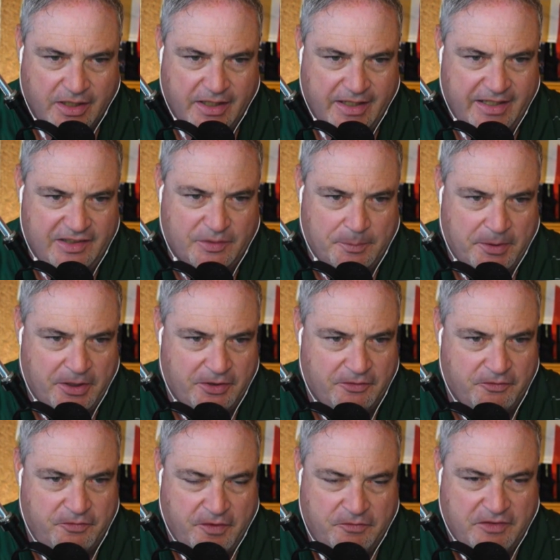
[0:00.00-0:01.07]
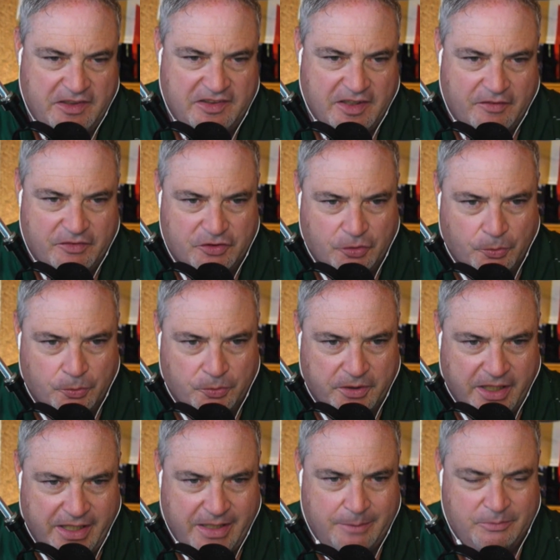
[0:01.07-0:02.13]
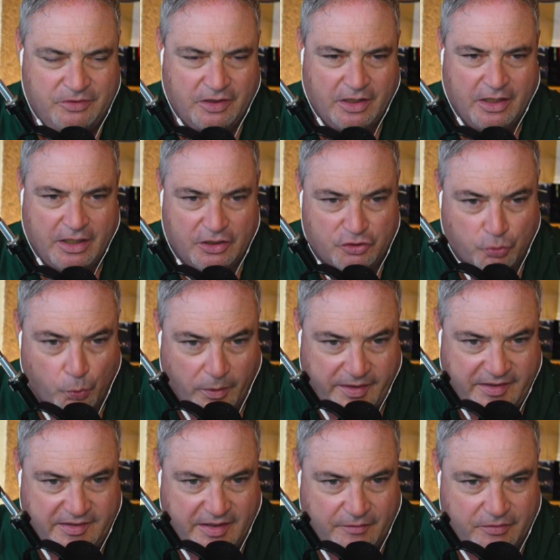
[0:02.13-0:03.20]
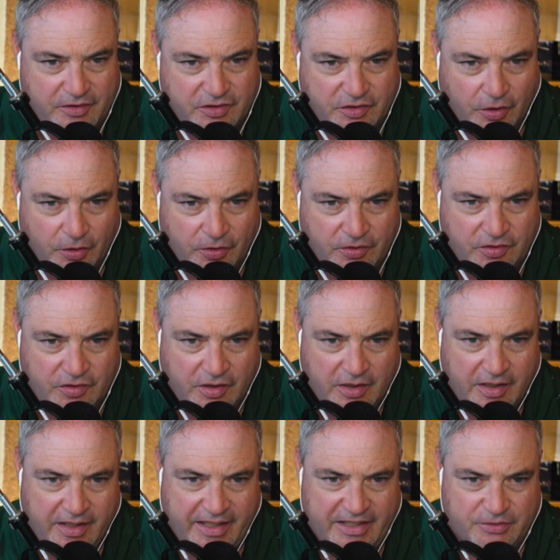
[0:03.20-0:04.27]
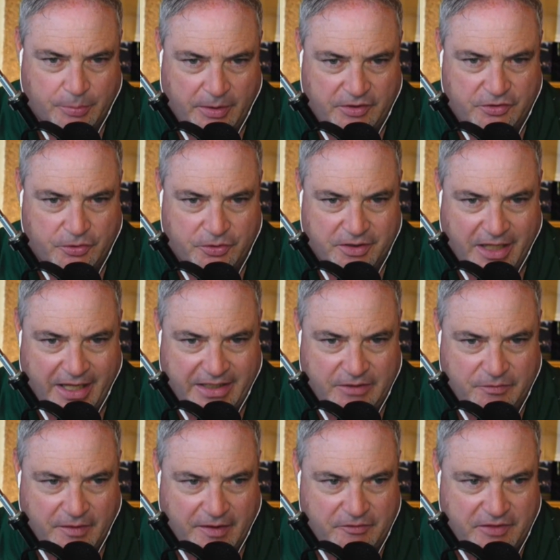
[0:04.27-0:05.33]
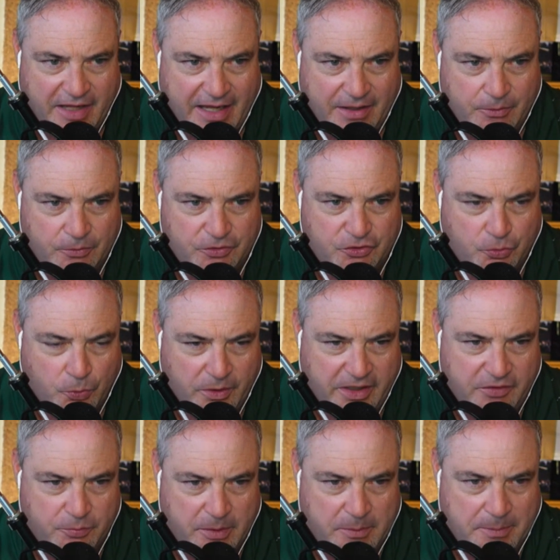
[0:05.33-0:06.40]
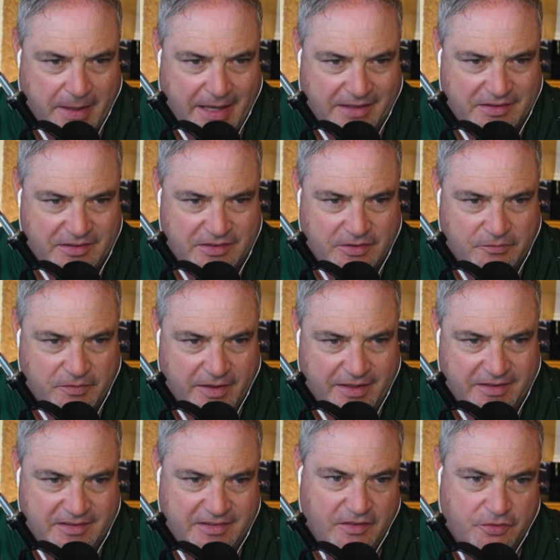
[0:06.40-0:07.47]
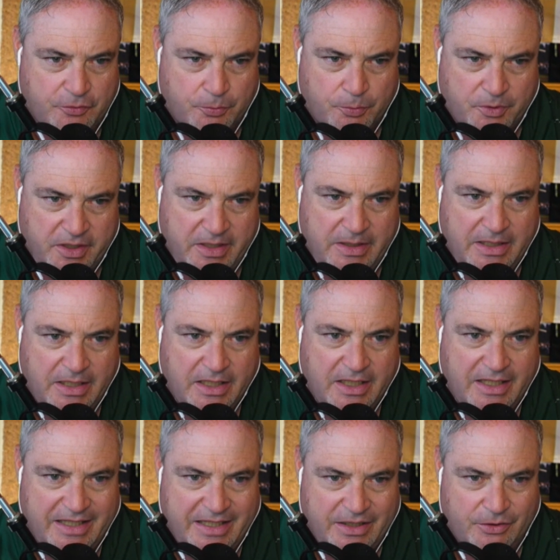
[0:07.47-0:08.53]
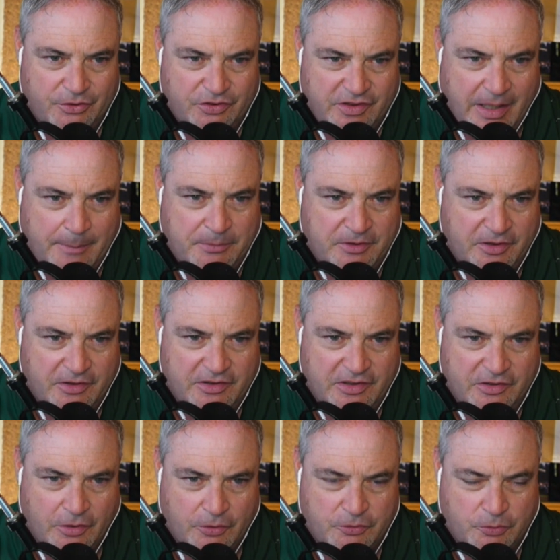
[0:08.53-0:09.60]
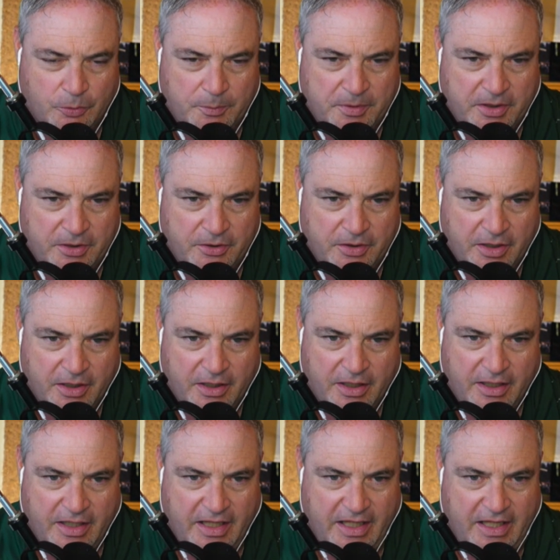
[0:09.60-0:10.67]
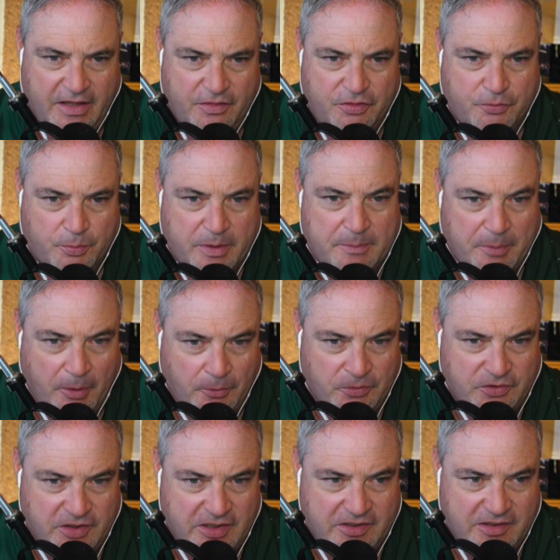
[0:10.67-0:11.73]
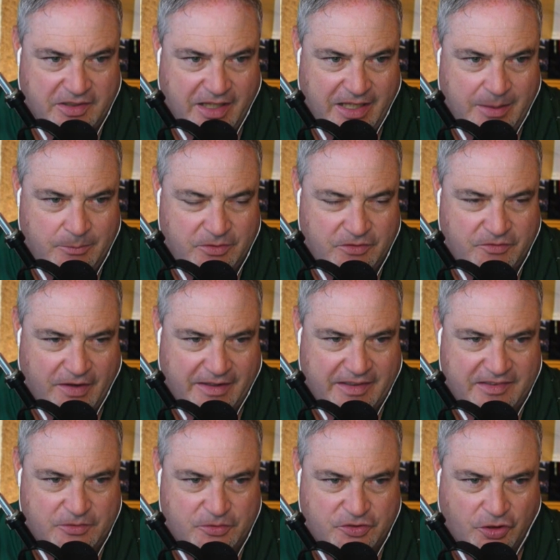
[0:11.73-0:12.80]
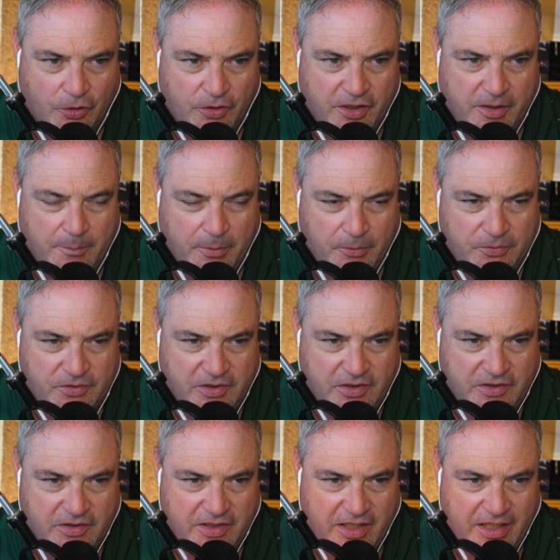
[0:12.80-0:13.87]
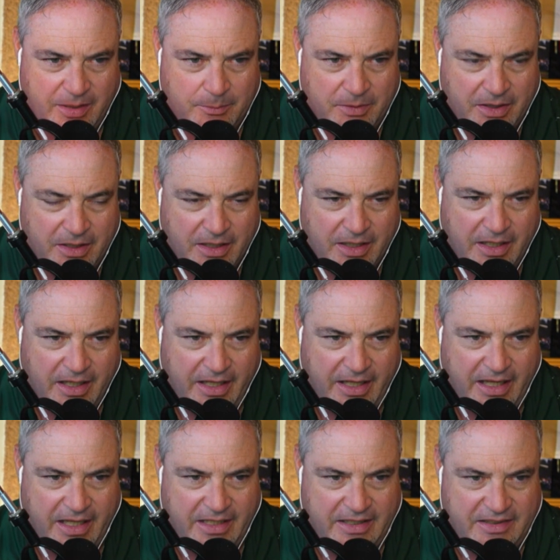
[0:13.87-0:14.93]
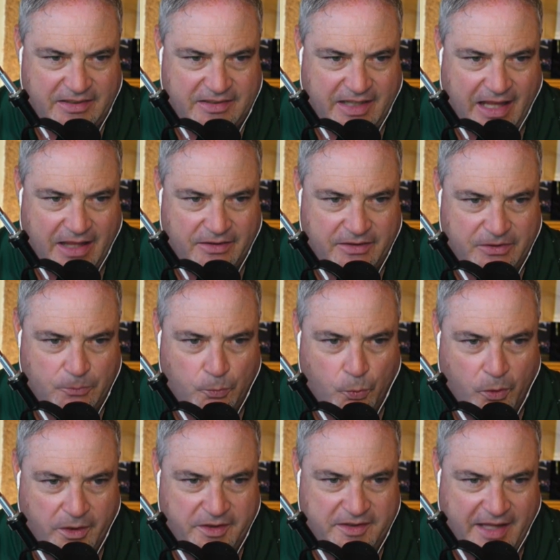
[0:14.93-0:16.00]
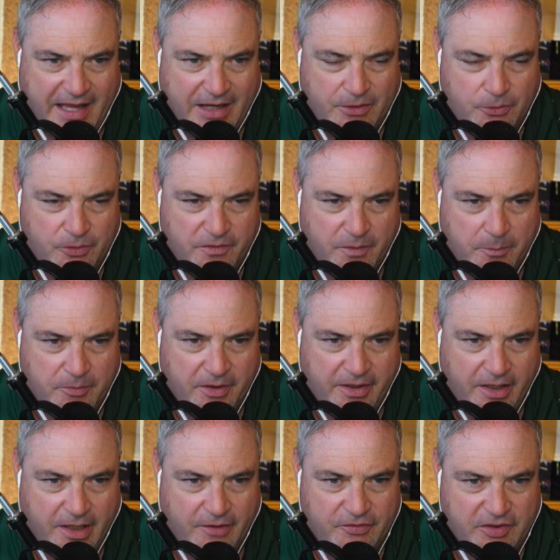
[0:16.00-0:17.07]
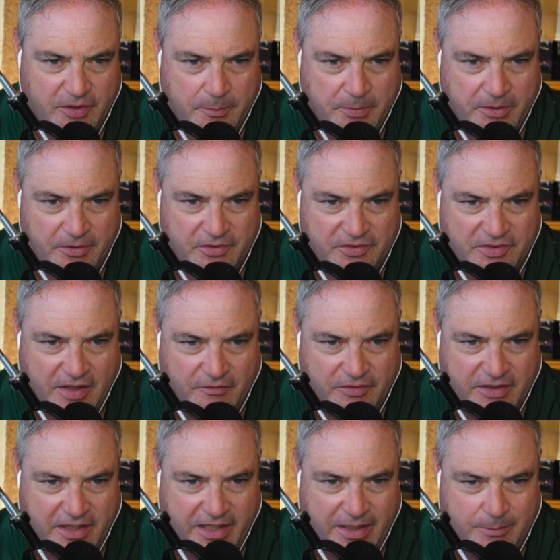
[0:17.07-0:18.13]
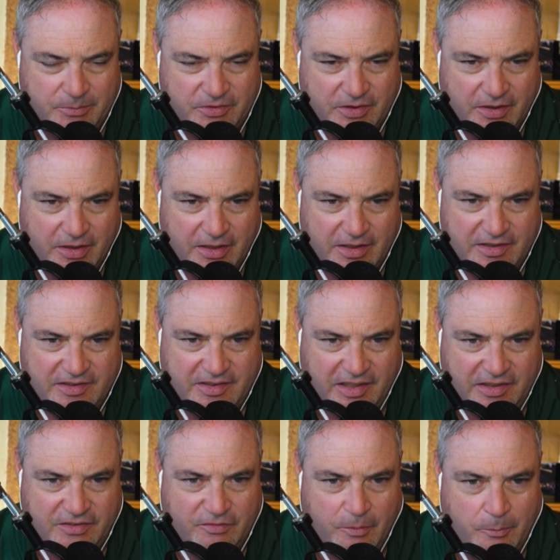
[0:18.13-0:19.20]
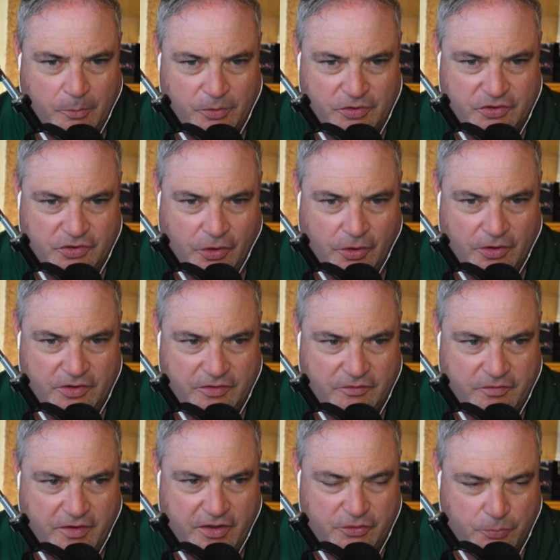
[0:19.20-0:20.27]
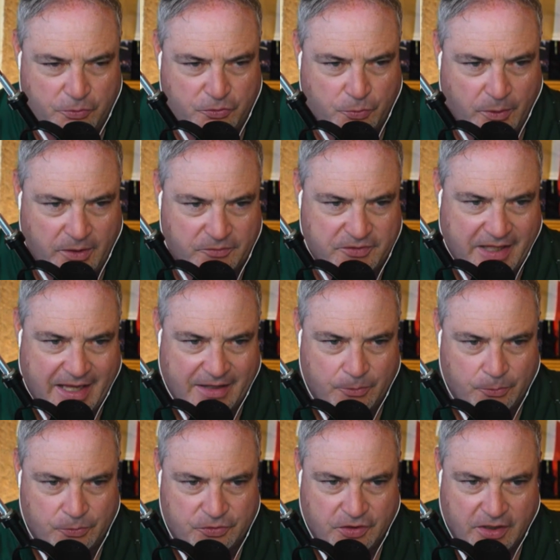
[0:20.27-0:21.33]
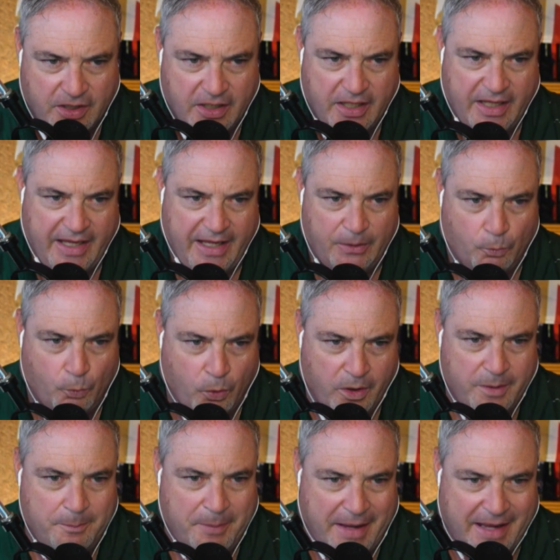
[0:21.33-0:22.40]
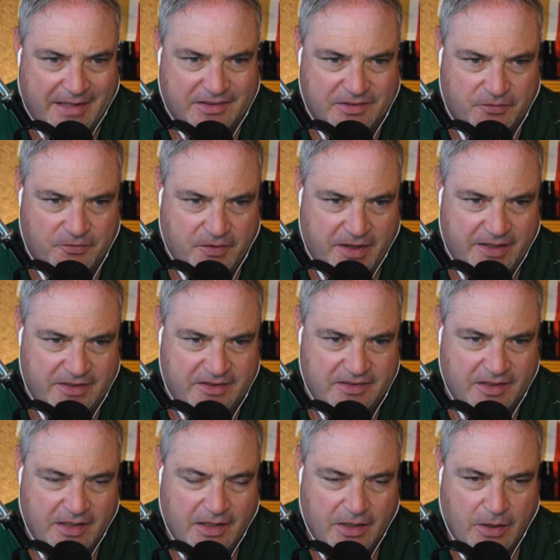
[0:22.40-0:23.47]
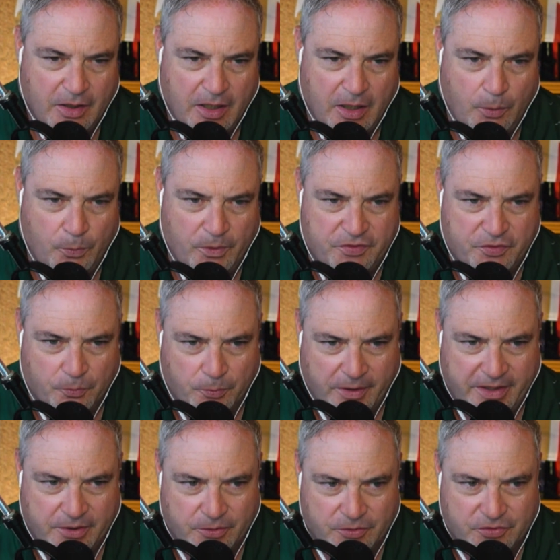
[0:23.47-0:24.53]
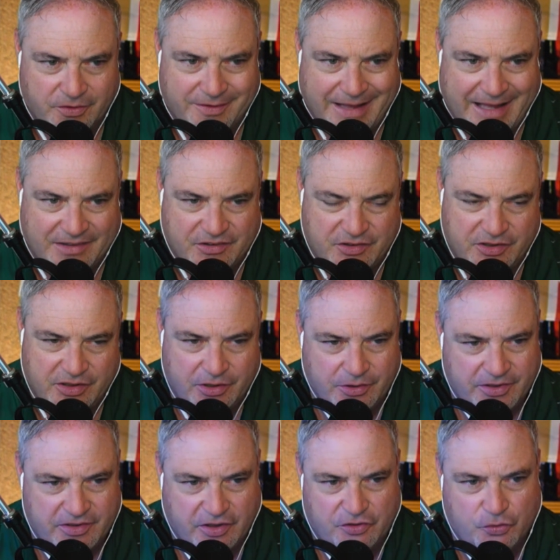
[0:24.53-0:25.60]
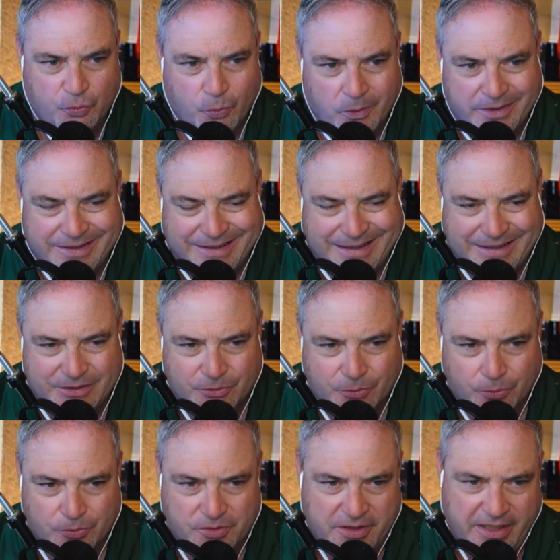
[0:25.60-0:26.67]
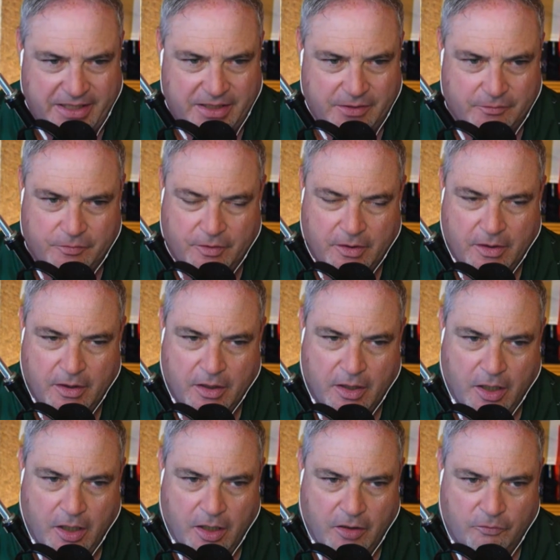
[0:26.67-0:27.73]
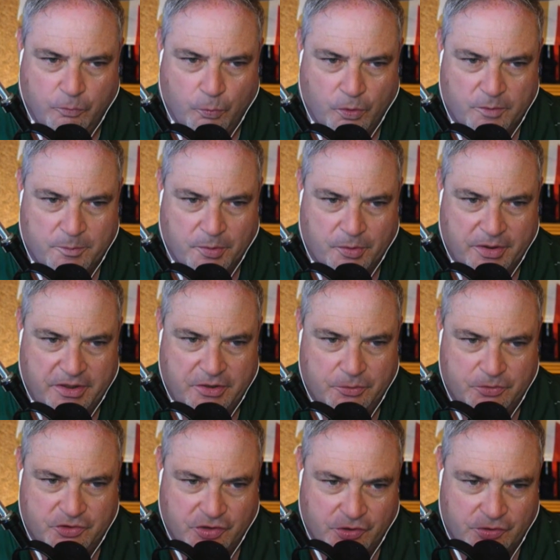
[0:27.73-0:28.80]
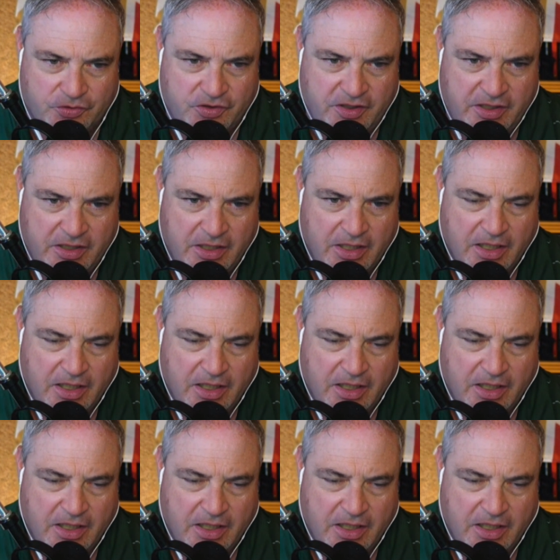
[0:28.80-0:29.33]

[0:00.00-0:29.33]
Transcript: He's appeared in 57 total games, 27 starts. He's registered 95 tackles, 23 passes defensed, and three interceptions. He's also appeared in three postseason games. In fact, he's started a postseason game, and he's tallied one tackle in the playoffs. He appeared in seven games, six of them were starts, and finished with 12 tackles and one pass defense with the Raiders last year. He's a 28-year-old native of Woodbury, New Jersey.